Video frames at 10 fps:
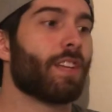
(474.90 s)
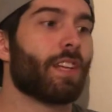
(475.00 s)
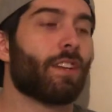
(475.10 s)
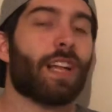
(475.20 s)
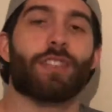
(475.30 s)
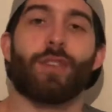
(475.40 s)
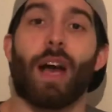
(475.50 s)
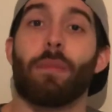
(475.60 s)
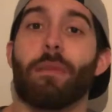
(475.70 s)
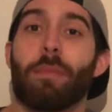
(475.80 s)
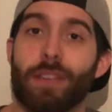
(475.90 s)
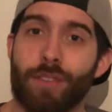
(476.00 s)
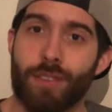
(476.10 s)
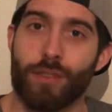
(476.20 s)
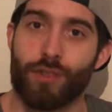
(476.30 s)
it'll ask you how many
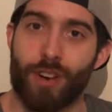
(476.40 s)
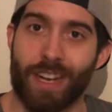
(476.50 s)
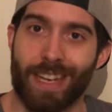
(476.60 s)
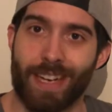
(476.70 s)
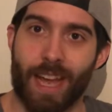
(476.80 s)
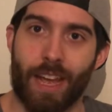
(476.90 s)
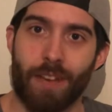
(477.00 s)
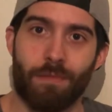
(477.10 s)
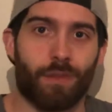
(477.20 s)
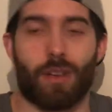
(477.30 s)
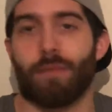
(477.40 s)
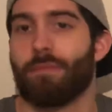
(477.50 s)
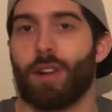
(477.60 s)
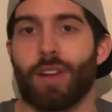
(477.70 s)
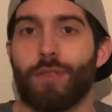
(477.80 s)
meals you're trying to eat a day. So I'd
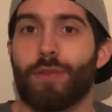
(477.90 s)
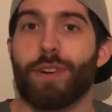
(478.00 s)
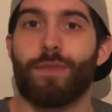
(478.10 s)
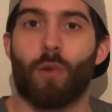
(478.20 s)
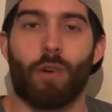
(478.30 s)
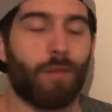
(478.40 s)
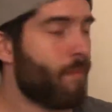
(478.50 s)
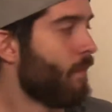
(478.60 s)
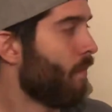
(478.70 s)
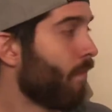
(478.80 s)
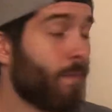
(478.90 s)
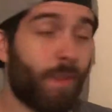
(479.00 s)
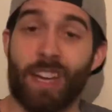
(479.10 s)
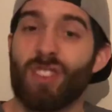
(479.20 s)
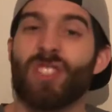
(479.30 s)
probably do 3 or 4, and it'll